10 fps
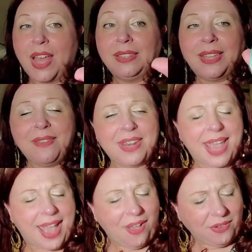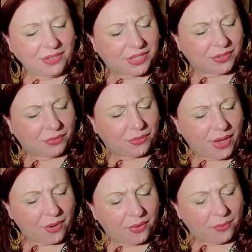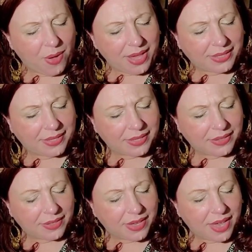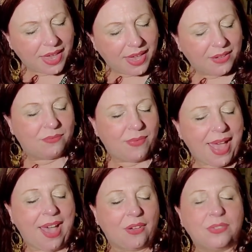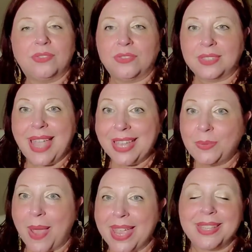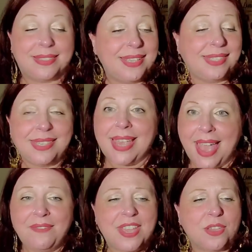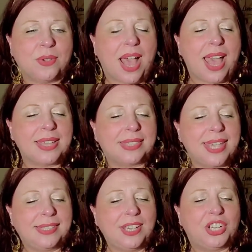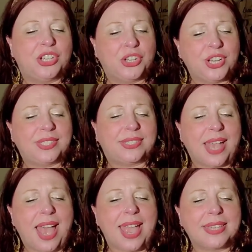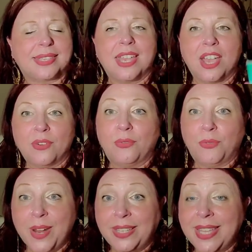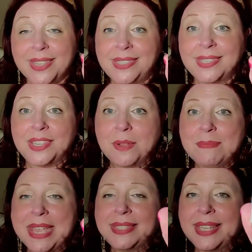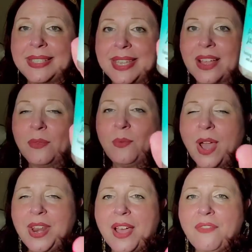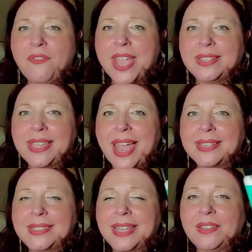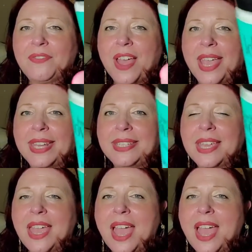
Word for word: 11 ounce? What? Wow. That's why this is heavy, you guys. It's a good size. Really, this is an amazing deal. What a fantastic find.